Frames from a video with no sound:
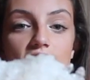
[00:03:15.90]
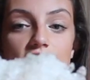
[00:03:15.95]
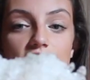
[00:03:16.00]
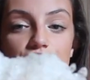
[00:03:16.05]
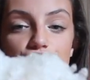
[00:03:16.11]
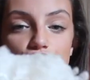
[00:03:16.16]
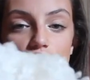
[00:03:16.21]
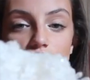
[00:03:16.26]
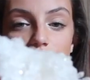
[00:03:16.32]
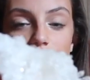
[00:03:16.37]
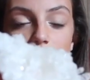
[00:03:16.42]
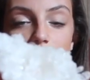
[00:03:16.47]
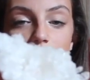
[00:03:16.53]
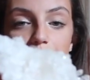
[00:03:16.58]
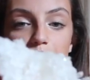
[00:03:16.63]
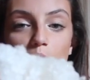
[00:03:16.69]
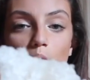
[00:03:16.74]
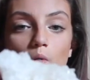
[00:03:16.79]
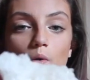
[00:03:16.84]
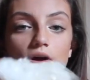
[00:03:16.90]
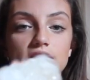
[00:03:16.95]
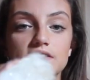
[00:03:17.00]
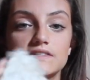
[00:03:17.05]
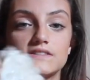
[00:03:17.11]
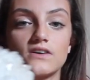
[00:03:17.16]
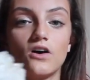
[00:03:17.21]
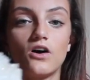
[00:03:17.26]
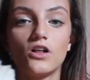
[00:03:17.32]
intricate
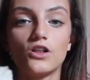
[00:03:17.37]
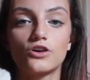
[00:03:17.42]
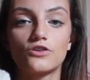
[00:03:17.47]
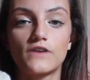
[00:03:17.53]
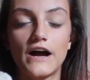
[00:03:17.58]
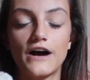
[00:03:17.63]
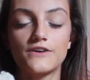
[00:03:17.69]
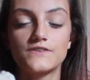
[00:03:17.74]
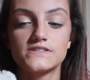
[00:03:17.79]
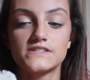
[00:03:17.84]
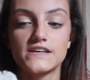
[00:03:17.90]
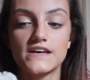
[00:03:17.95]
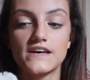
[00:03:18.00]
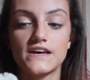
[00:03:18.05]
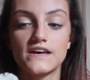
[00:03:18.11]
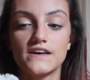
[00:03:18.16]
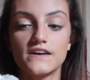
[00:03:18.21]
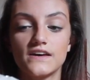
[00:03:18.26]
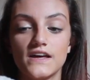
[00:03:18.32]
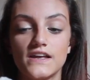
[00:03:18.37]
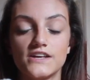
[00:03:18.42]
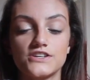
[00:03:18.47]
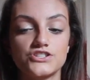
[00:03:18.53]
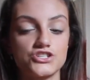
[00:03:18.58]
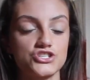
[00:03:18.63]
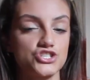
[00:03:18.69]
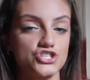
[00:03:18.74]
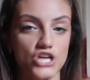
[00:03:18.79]
points all around it, and it
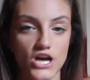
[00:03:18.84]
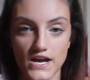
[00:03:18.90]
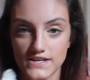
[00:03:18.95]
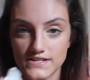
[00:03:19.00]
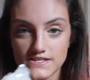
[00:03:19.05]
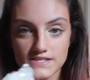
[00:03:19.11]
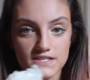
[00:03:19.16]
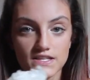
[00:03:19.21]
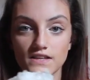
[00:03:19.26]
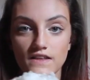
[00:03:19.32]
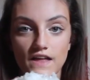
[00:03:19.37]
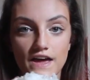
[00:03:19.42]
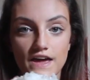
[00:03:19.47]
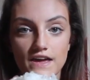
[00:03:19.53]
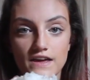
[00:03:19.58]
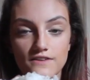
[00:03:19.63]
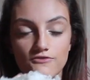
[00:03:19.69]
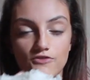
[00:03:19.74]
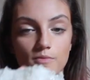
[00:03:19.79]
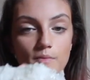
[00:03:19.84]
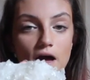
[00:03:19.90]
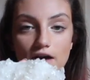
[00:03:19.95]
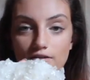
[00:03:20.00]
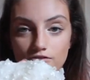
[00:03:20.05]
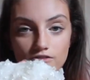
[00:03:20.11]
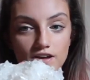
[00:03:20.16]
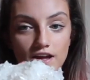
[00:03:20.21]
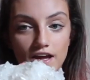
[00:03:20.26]
just shines in the light from
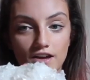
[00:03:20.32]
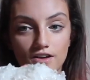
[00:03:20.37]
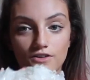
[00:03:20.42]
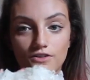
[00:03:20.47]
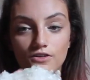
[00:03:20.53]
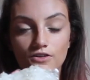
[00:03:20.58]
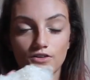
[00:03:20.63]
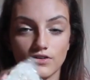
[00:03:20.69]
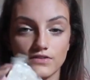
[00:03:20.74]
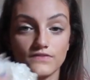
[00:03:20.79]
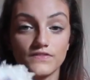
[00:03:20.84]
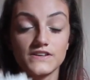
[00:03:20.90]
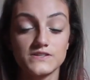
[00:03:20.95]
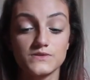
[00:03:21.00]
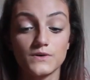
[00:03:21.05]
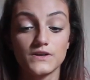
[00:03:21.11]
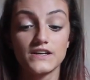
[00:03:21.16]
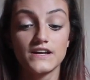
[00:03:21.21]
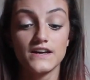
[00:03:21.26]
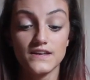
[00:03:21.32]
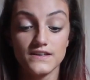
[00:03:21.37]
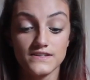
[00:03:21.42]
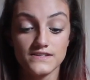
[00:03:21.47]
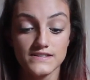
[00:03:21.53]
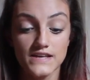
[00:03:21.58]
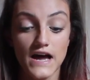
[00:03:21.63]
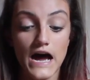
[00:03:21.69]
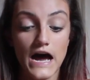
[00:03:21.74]
every angle. This one
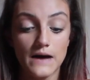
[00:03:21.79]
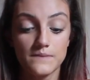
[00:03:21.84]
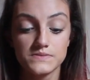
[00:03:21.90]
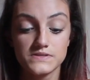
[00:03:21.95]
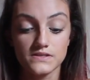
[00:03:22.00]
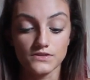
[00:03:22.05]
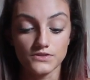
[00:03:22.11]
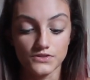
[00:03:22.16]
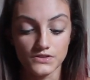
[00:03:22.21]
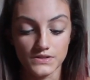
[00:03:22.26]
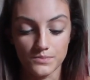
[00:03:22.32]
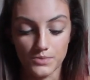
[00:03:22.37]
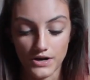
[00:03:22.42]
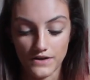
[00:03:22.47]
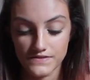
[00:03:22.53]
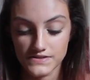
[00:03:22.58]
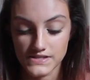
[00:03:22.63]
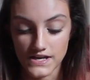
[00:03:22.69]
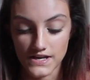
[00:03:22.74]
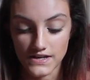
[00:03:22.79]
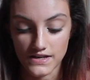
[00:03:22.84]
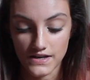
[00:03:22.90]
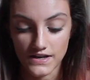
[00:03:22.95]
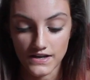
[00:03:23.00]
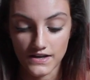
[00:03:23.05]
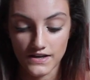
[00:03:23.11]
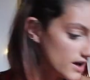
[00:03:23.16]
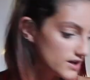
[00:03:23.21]
is absolutely
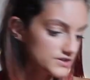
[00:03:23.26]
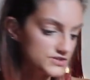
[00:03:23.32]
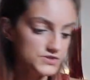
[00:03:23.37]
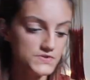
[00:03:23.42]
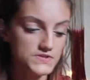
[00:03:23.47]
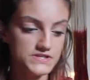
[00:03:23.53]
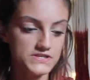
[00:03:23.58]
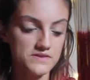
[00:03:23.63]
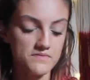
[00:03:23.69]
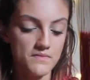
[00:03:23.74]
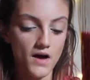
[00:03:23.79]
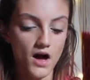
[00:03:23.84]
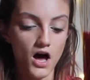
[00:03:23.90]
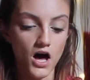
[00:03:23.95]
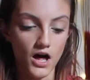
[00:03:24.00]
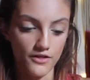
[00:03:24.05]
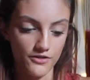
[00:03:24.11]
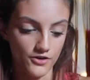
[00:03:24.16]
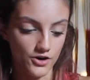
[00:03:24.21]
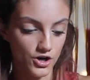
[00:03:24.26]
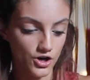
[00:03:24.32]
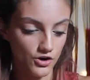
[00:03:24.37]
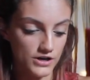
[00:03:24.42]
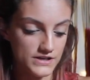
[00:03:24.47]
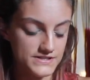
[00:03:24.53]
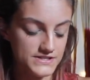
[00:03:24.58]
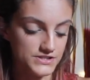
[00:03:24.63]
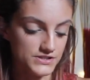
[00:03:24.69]
breathtaking. We'll do some other
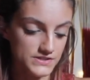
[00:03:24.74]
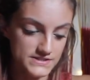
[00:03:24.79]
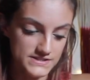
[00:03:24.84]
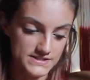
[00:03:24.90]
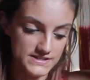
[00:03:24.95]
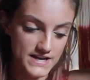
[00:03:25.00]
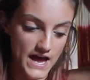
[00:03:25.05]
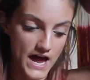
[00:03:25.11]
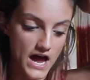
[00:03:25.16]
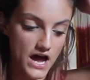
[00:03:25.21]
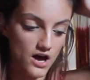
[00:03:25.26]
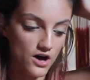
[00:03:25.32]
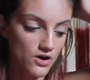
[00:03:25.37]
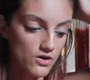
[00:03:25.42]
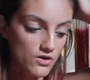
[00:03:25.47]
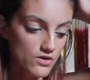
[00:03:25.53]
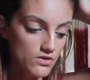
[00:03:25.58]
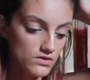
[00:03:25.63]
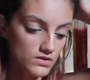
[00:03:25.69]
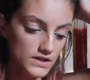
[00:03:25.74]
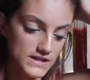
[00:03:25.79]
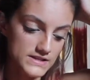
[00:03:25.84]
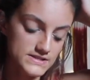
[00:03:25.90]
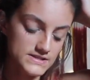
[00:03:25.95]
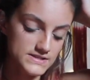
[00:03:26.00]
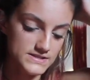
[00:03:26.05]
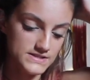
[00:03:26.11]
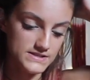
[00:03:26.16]
crystals now.
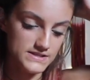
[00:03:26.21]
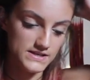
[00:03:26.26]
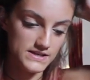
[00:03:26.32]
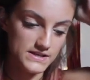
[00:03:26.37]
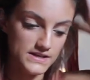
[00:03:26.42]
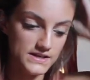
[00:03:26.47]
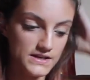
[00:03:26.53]
Let's see.